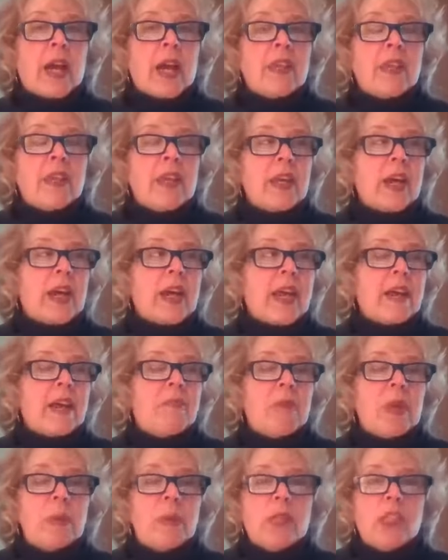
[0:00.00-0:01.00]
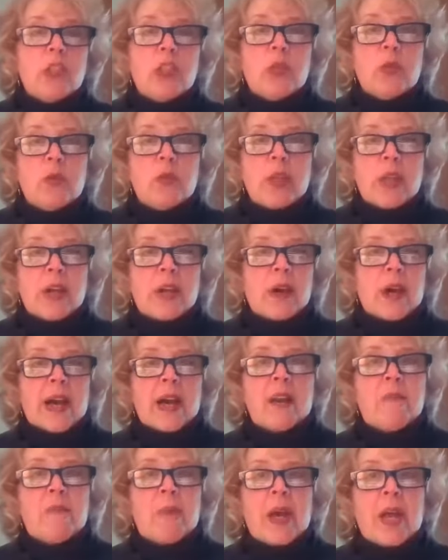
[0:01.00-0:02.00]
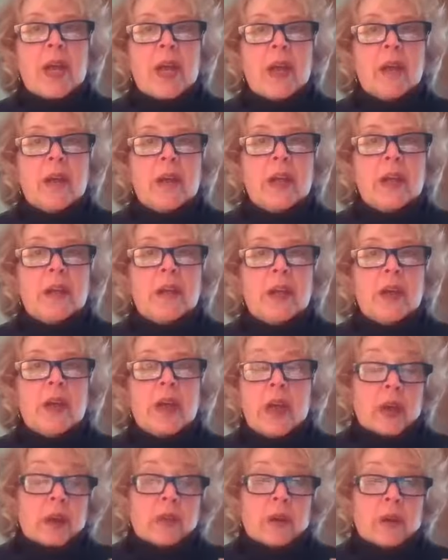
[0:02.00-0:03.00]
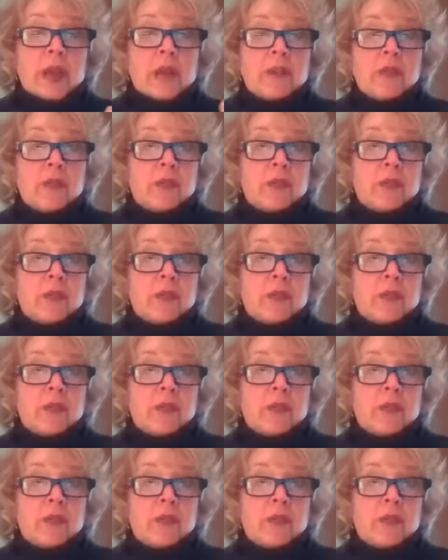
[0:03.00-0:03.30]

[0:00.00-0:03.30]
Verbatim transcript: I think I have maybe two that are out of my area area. So